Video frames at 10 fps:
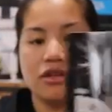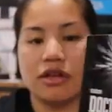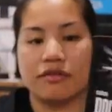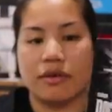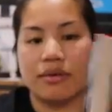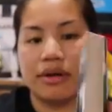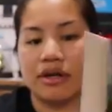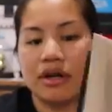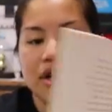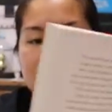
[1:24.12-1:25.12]
new giveaway
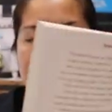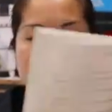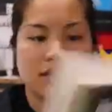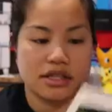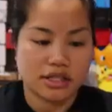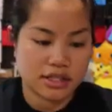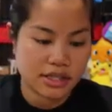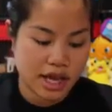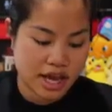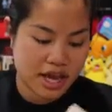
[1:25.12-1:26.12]
winner. So this
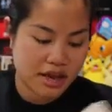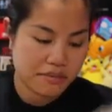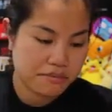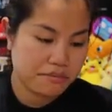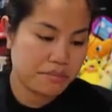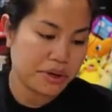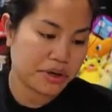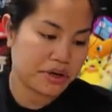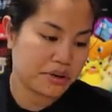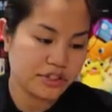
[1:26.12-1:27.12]
is a
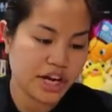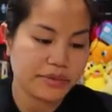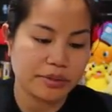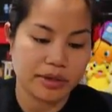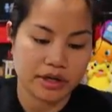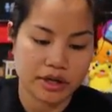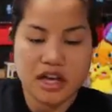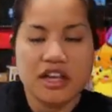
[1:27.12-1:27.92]
book, chapter book.